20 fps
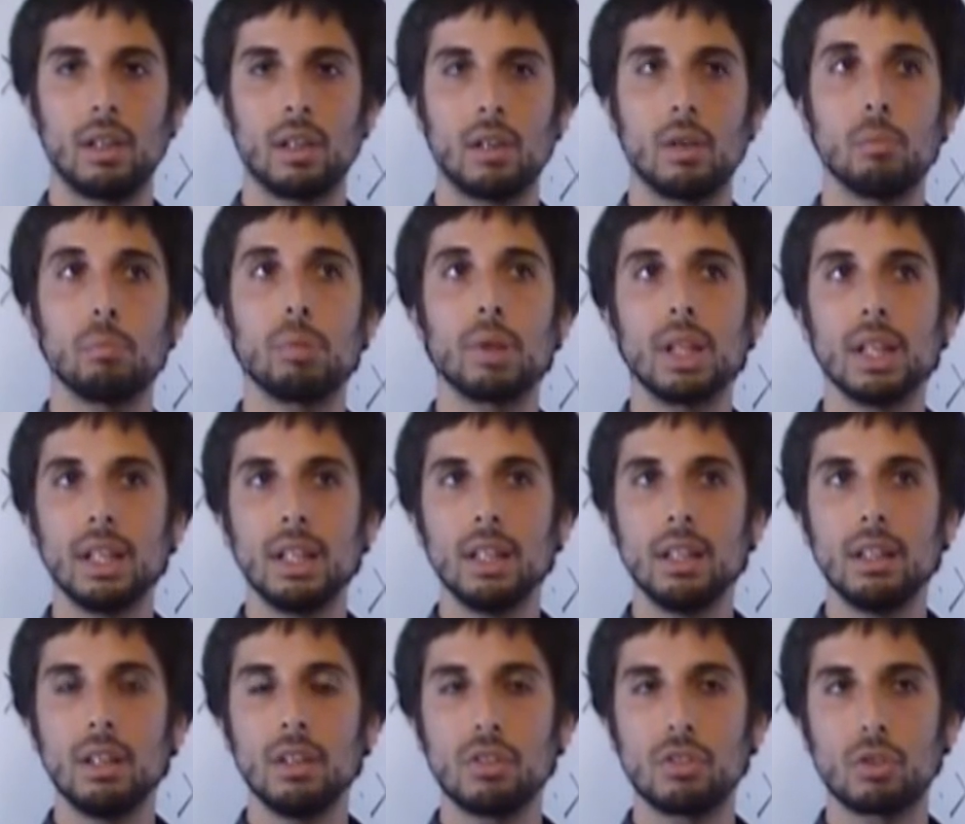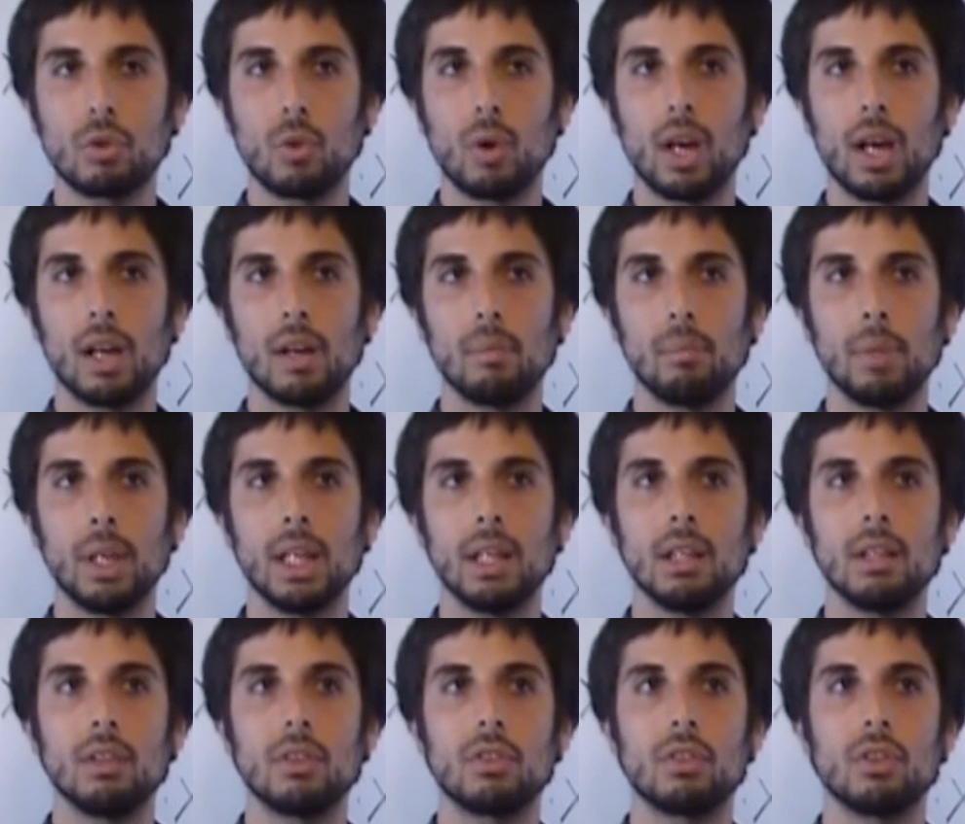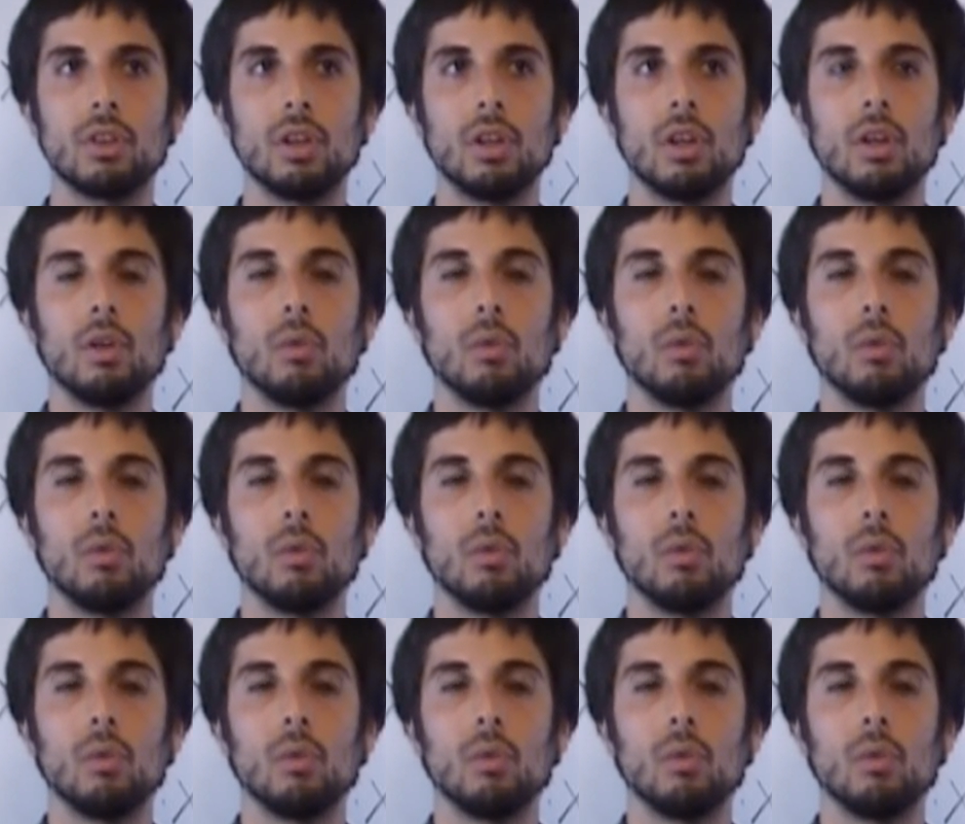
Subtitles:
Completed the square means